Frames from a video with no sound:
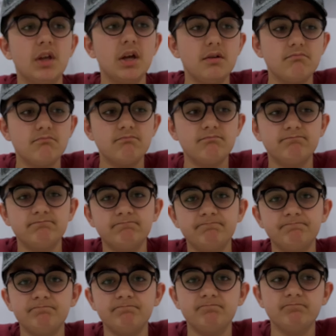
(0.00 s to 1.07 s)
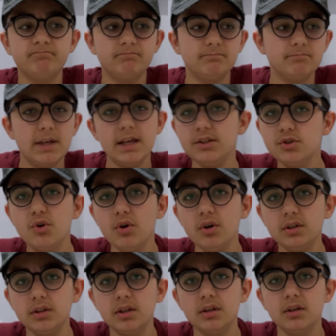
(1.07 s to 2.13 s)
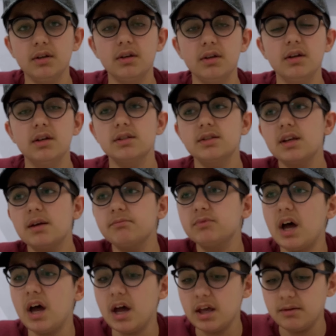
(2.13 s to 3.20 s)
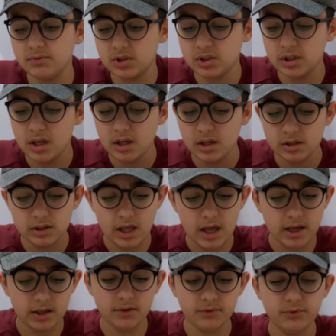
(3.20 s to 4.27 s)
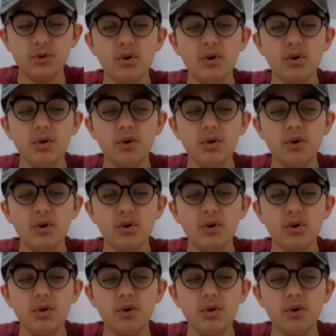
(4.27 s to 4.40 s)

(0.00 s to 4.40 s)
it's good sometimes. Like, if you're